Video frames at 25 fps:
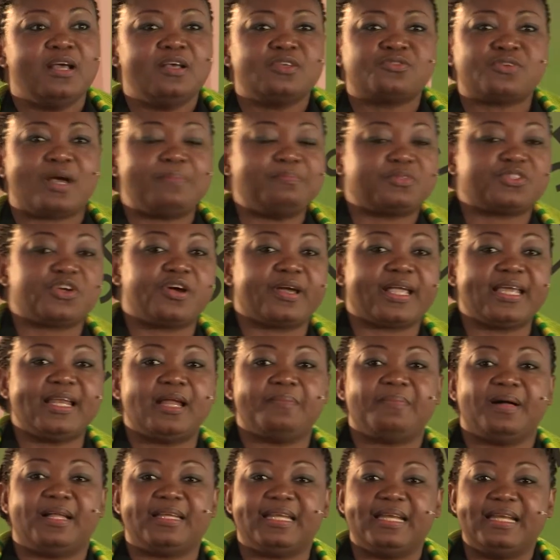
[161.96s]
So I'm talking
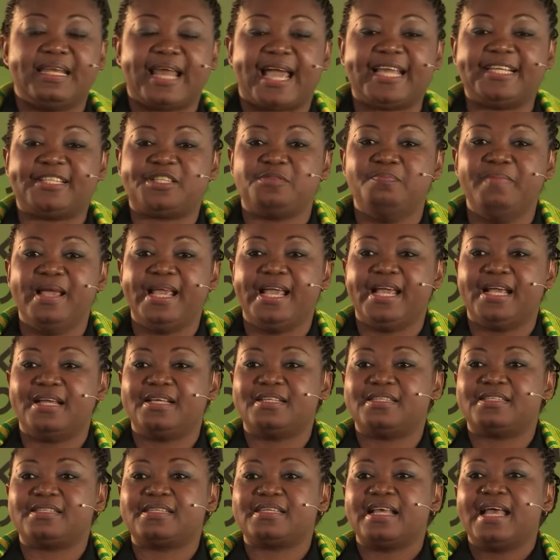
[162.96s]
about the
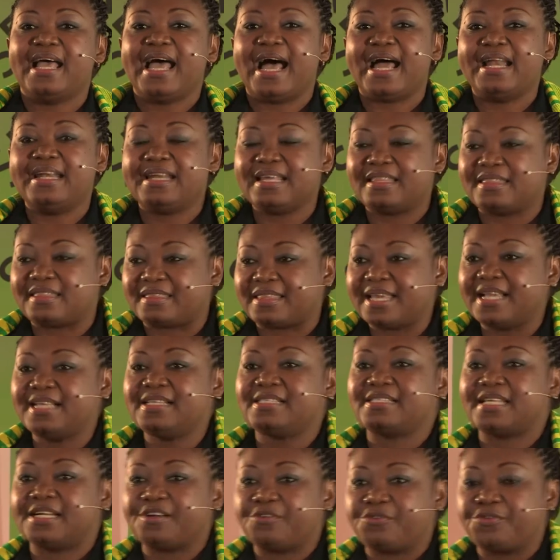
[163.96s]
nightmares and the
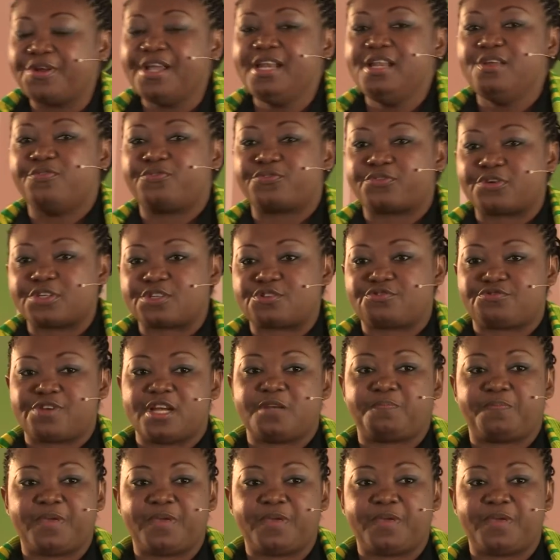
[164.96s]
things that really frustrate